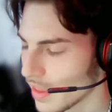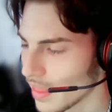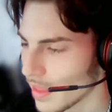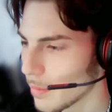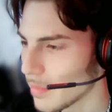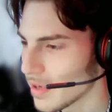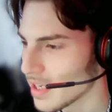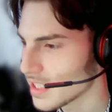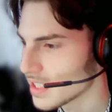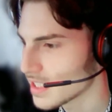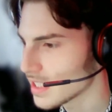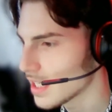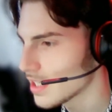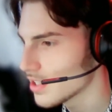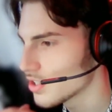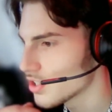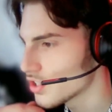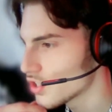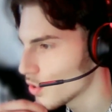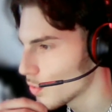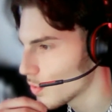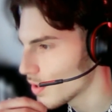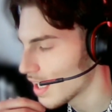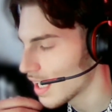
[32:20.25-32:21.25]
that makes sense
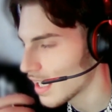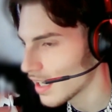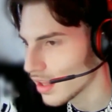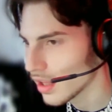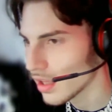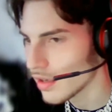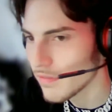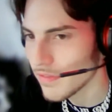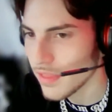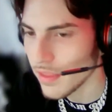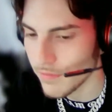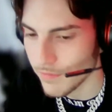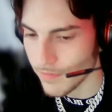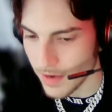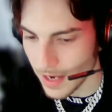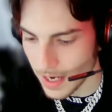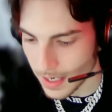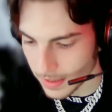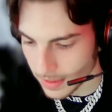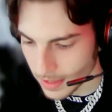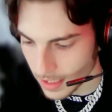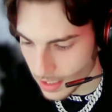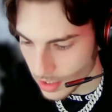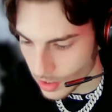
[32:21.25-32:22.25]
too. And I love the
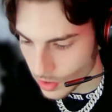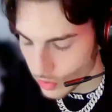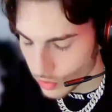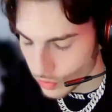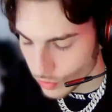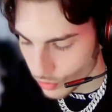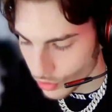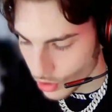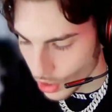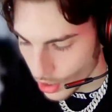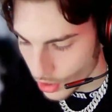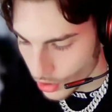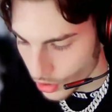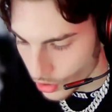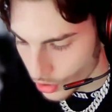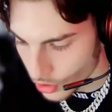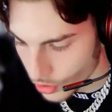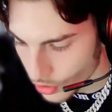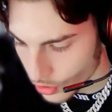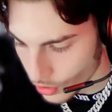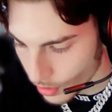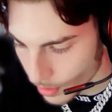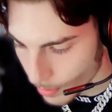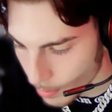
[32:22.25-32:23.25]
fact that the
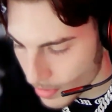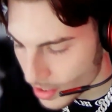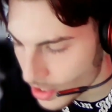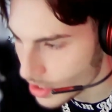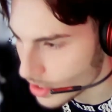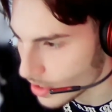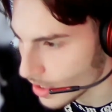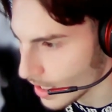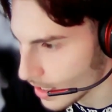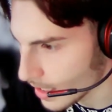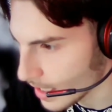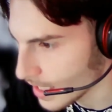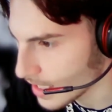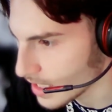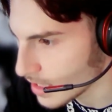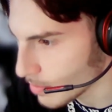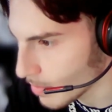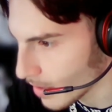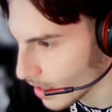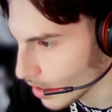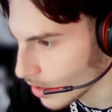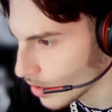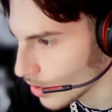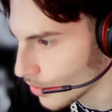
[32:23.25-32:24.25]
mission
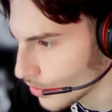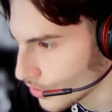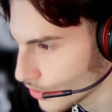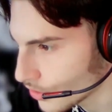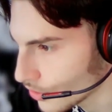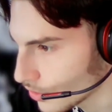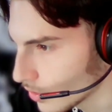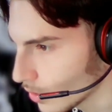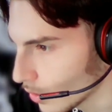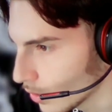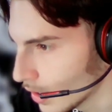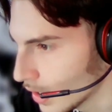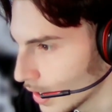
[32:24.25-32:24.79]
aspect goes through.